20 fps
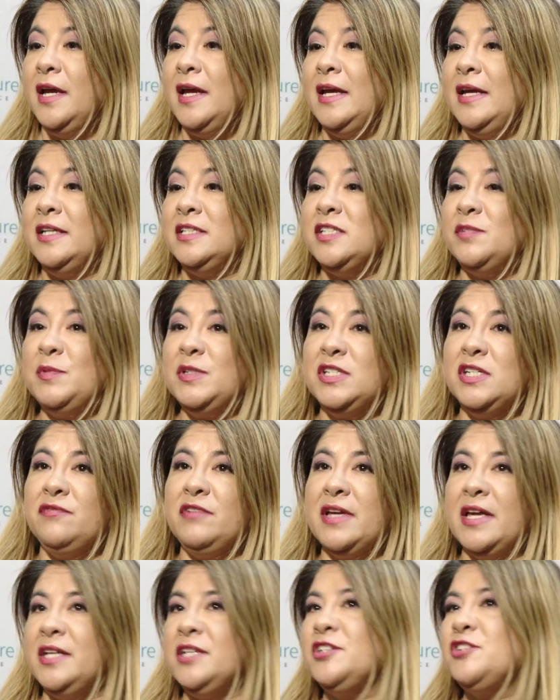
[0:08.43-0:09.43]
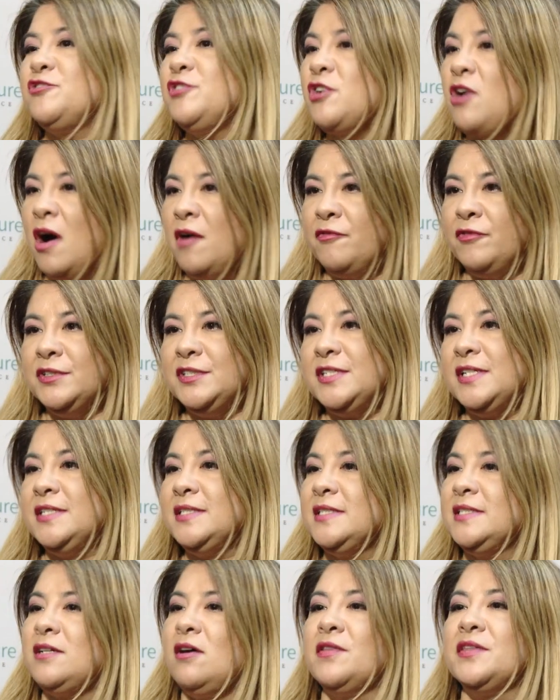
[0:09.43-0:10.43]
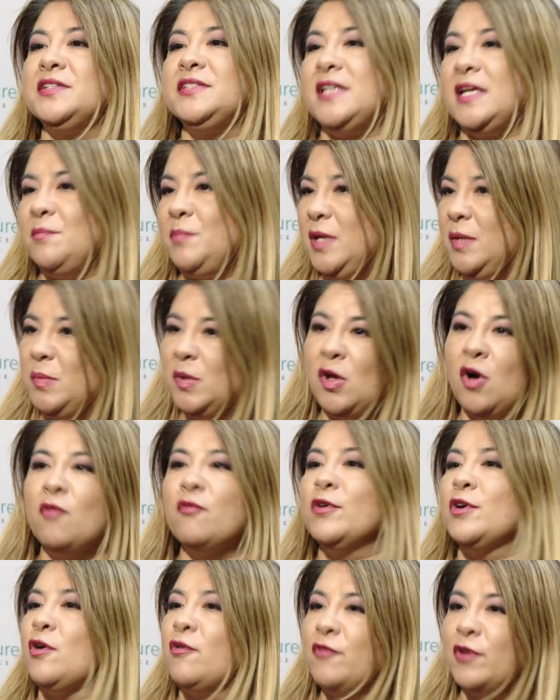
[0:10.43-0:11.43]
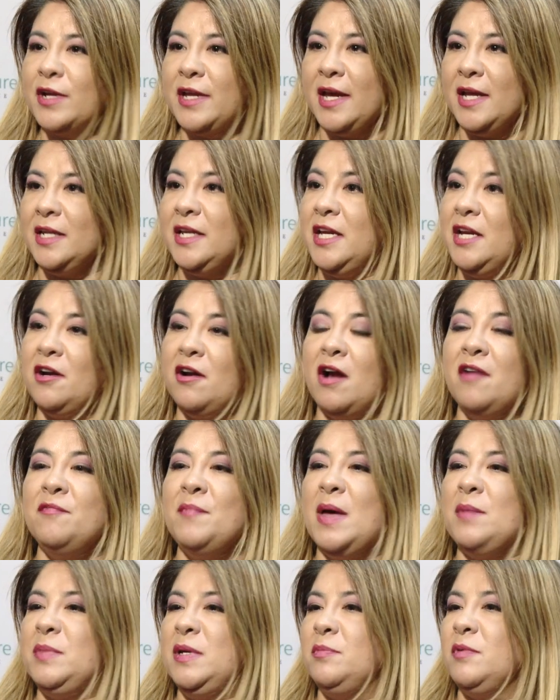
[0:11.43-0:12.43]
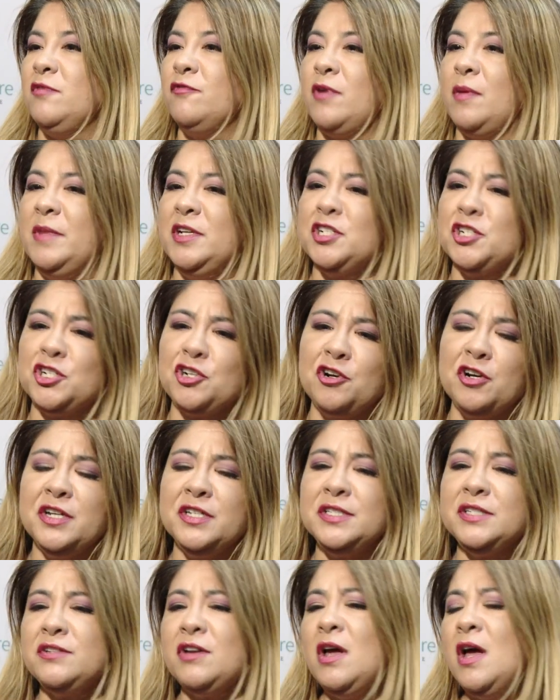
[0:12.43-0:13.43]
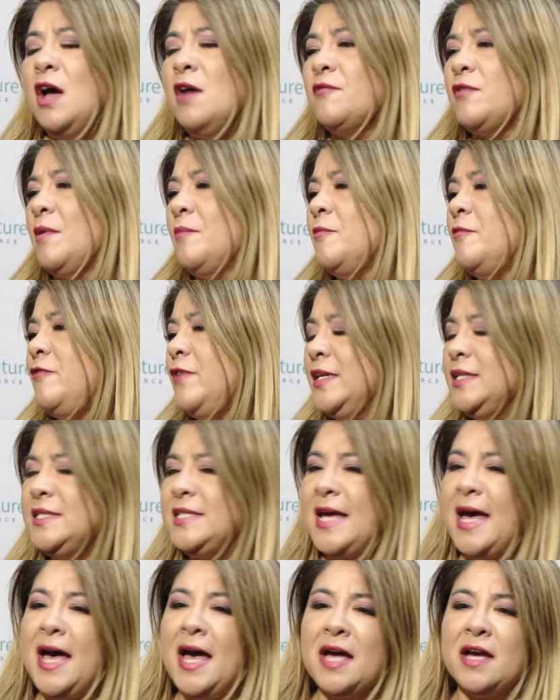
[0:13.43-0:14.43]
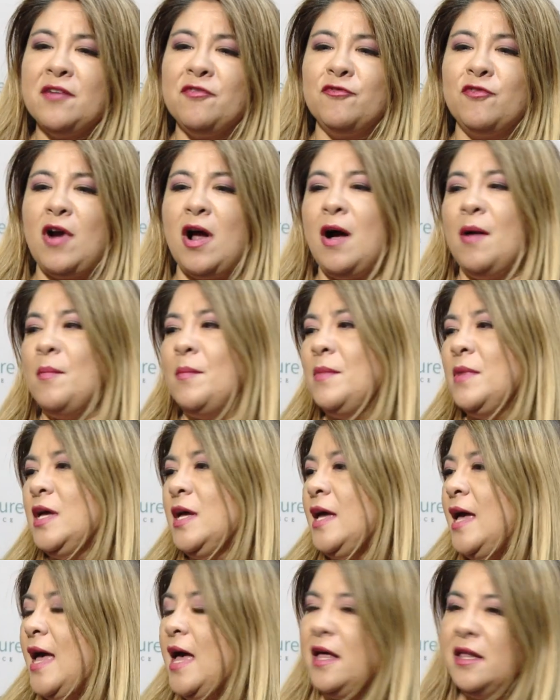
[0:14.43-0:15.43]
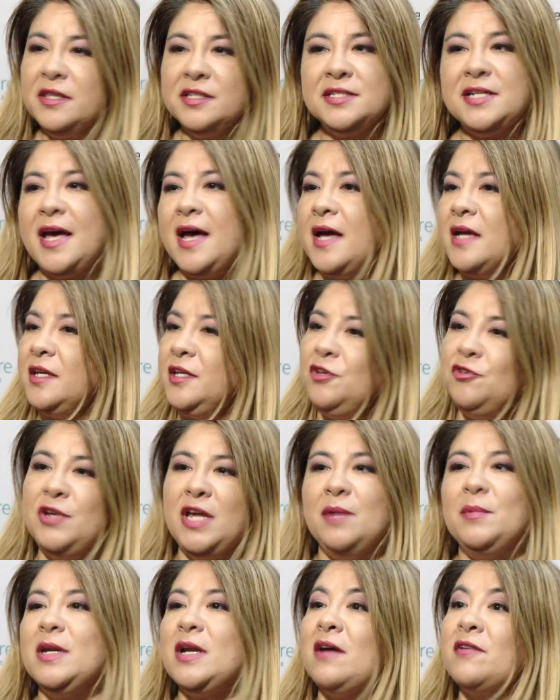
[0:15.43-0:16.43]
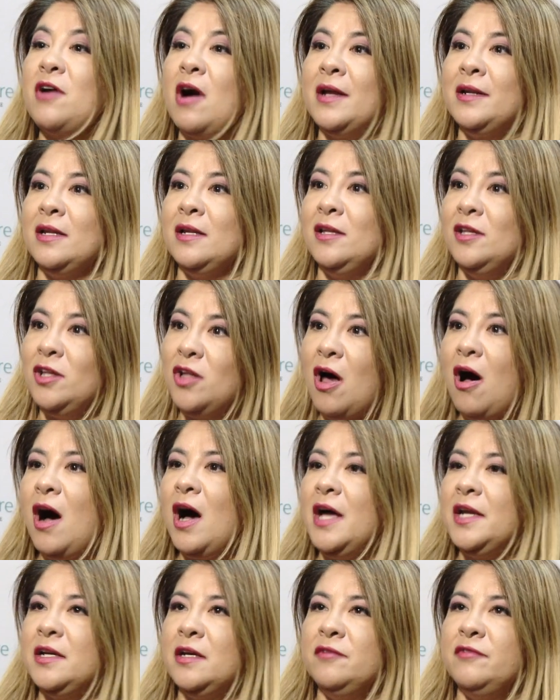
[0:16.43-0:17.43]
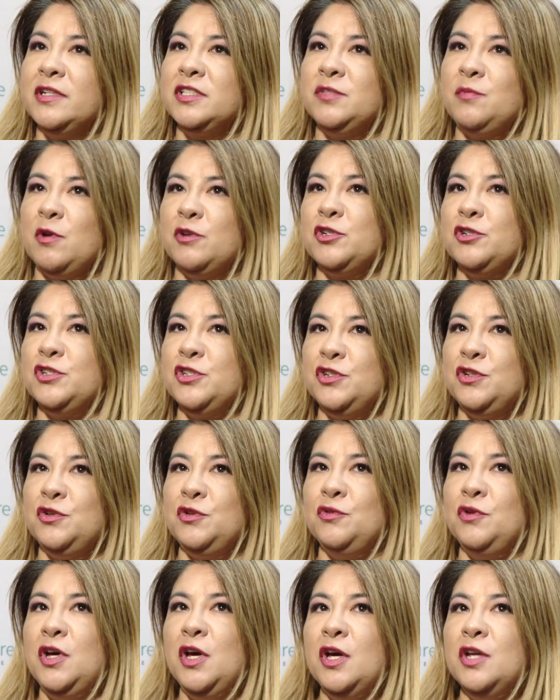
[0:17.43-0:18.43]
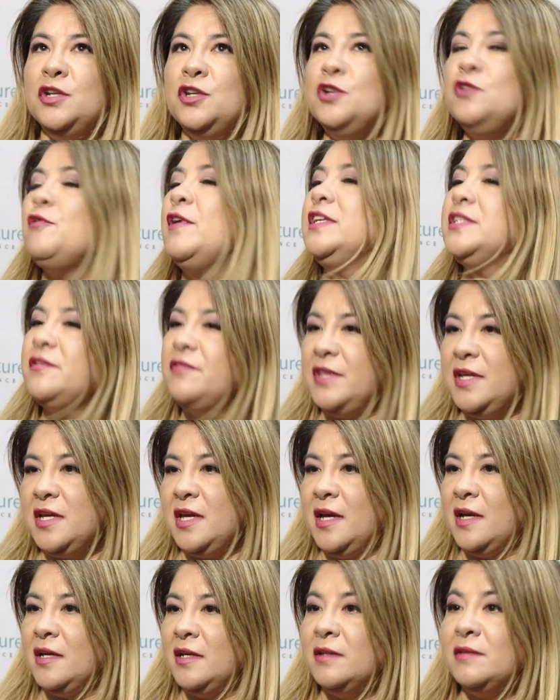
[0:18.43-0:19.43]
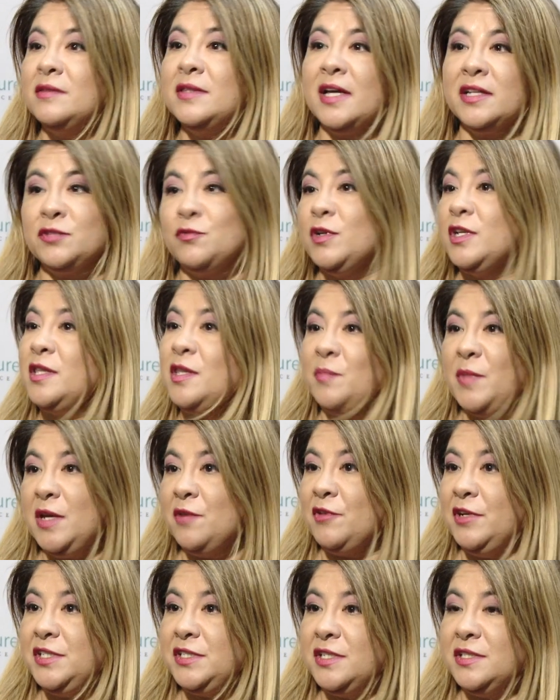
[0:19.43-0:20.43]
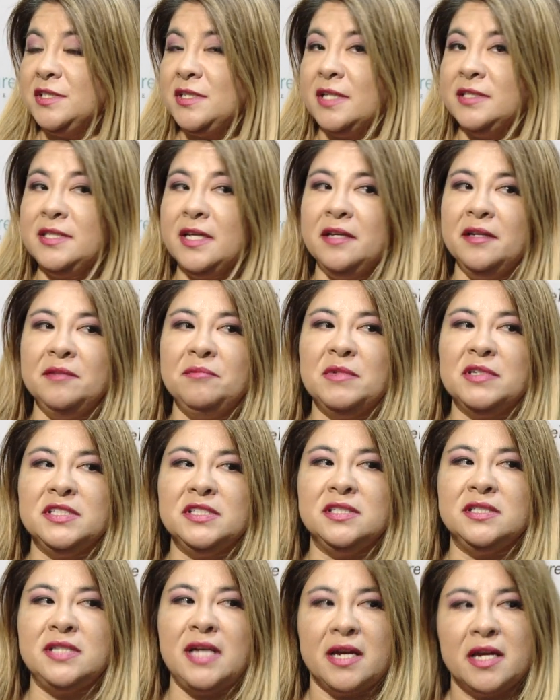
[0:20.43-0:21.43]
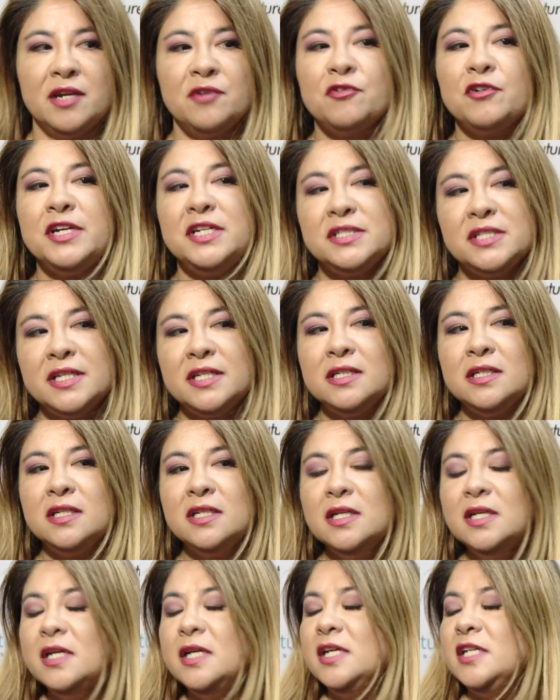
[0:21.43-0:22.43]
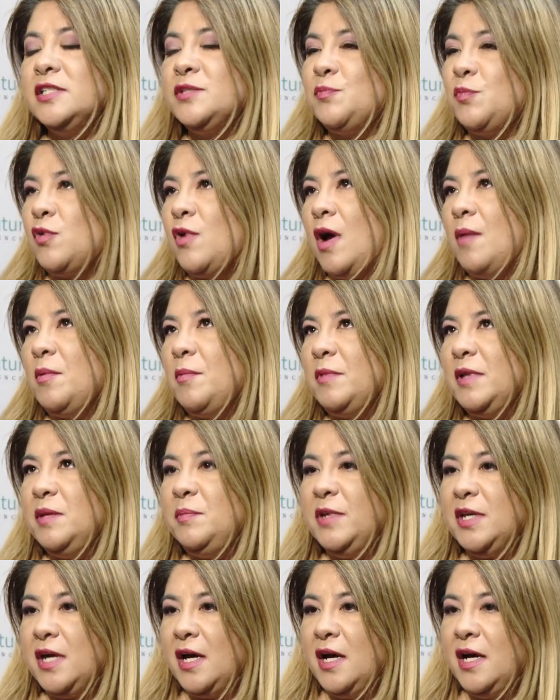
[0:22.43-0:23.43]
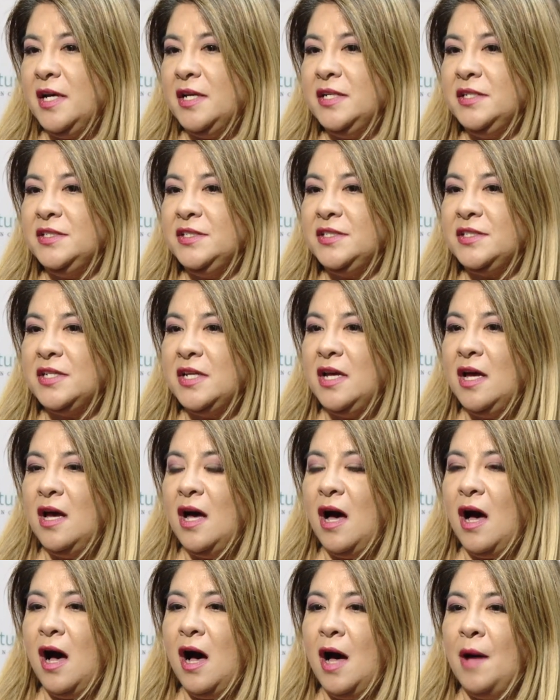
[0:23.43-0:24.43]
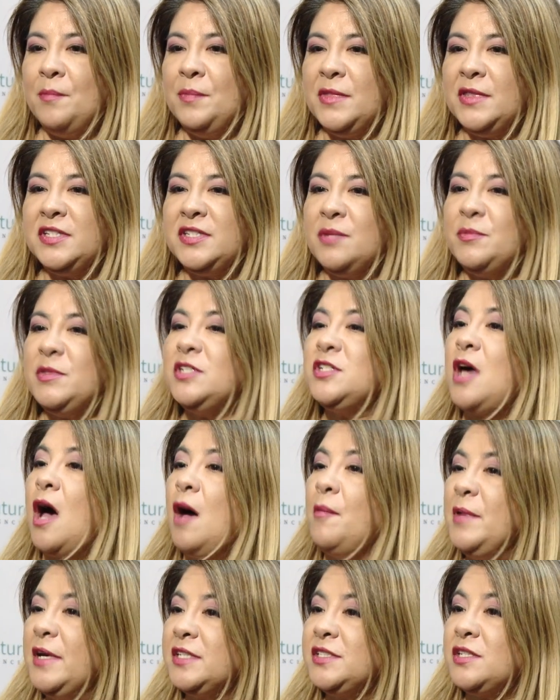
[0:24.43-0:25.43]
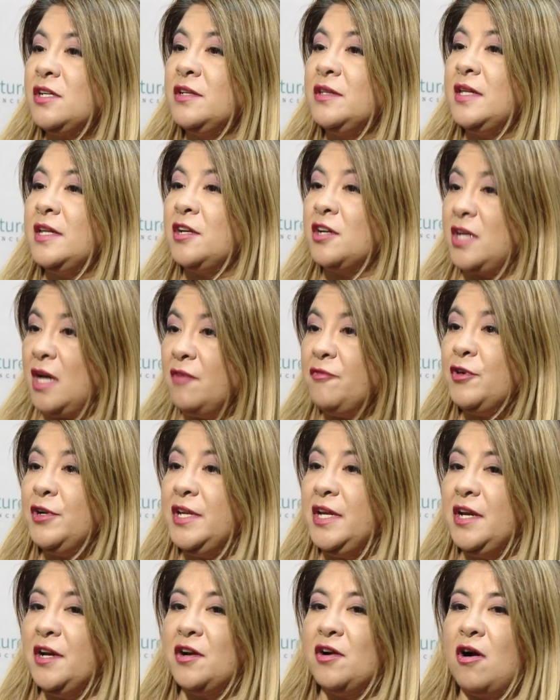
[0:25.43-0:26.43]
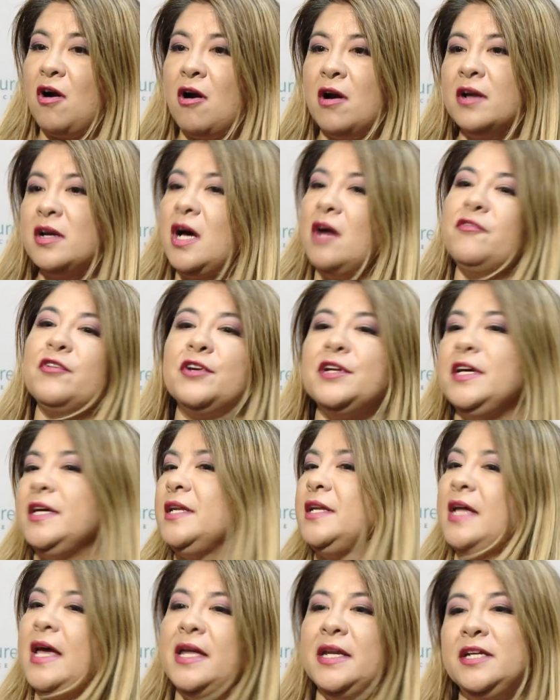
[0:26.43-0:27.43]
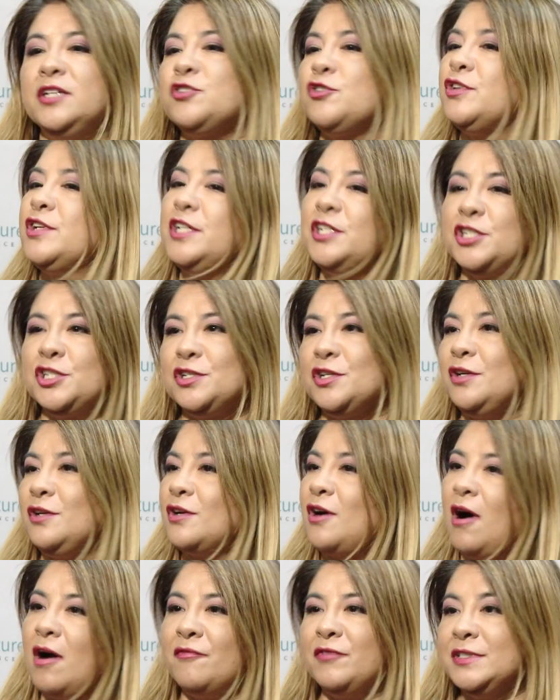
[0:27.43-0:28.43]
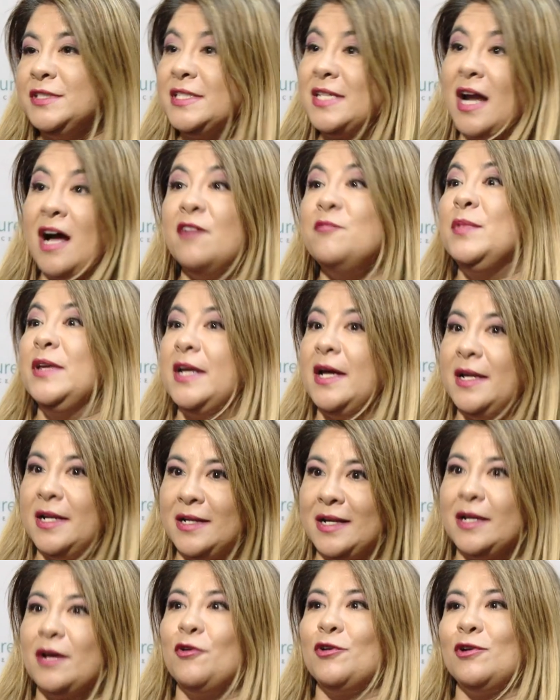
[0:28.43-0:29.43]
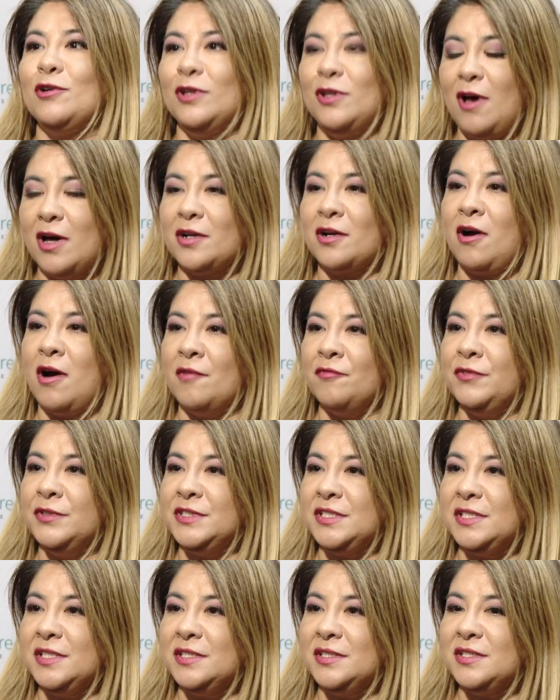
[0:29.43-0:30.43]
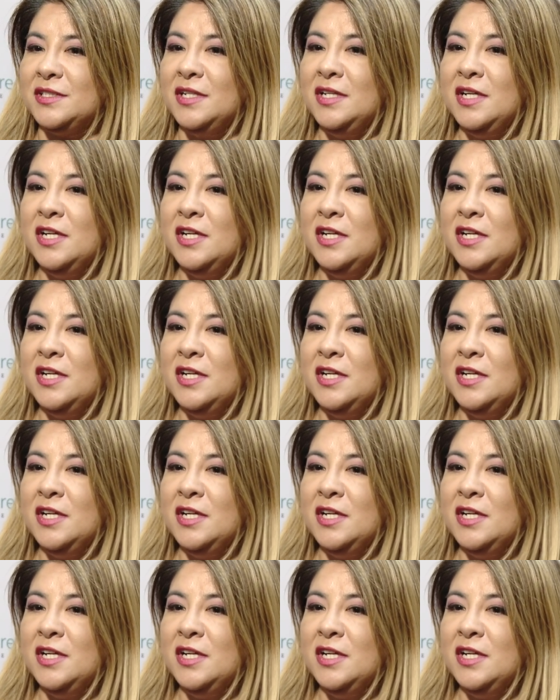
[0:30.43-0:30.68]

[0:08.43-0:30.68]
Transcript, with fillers: In specific industry conferences, it's all the same people over and over again. Here, I've met people from insurance, from fintech, from health tech, you name it. I've gotten a lot of exposure to new ways of thinking. That's one of the main reasons. I say the second reason is probably because um, some of the topics that are covered here aren't covered in any traditional conference that I've been at, and I go to a lot of conferences.